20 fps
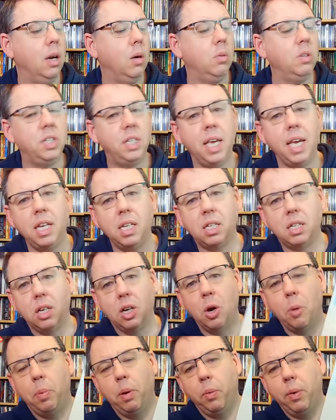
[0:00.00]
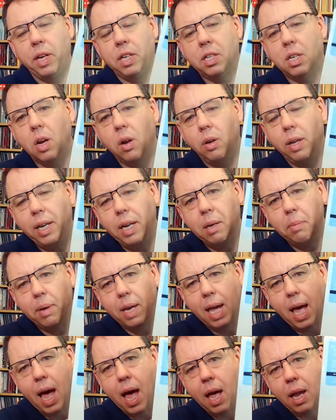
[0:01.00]
was this a couple of weeks ago, Linda
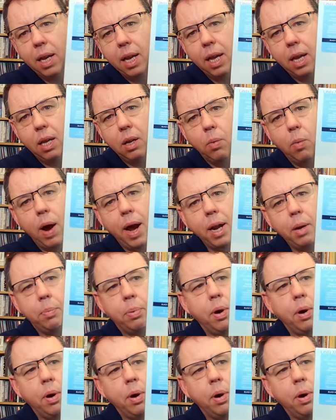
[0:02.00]
McCartney, Wide